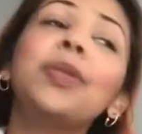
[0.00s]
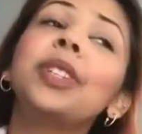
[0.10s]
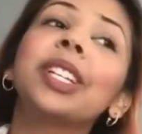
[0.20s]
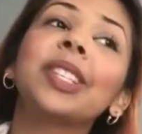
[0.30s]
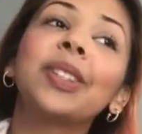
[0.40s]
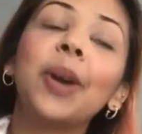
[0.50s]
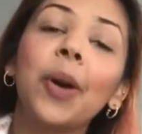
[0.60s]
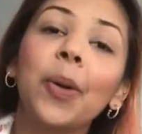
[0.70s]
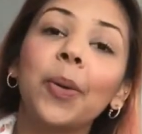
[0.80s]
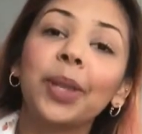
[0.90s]
just
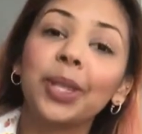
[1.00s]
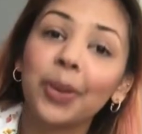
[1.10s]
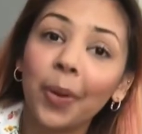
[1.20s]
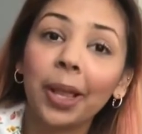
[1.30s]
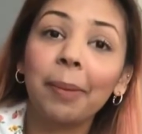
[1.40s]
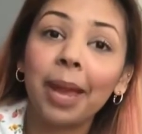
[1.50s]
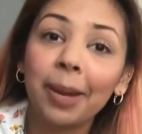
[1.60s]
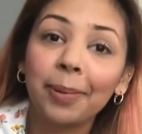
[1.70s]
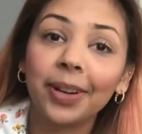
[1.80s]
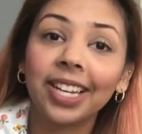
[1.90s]
know when the toilet
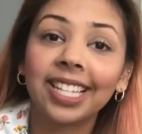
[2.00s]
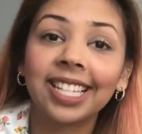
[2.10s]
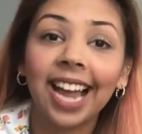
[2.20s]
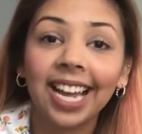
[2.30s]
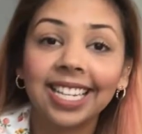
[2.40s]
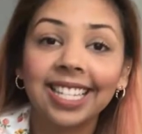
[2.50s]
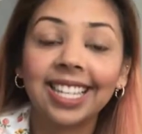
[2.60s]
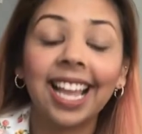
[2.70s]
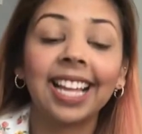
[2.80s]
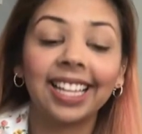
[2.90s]
paper is nice
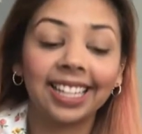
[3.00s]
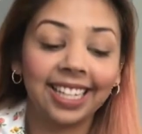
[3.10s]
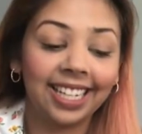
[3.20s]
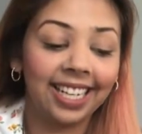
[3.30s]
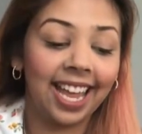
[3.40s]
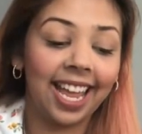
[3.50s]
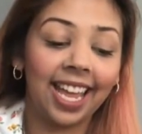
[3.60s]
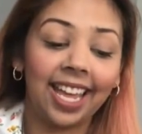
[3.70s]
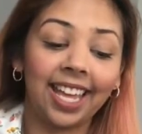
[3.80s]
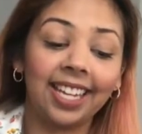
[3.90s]
and clean
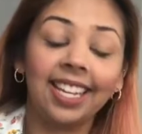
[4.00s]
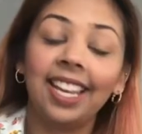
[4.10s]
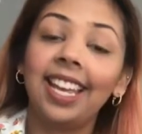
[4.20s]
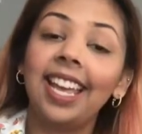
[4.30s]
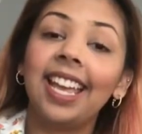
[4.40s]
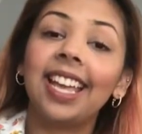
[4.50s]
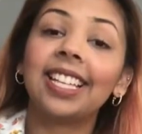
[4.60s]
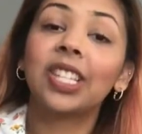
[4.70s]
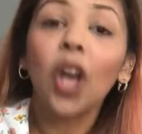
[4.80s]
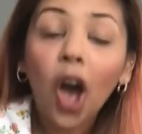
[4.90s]
and
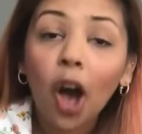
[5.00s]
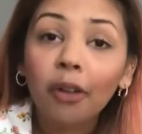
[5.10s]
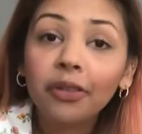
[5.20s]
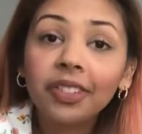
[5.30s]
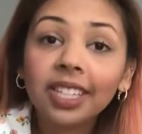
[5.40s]
soft.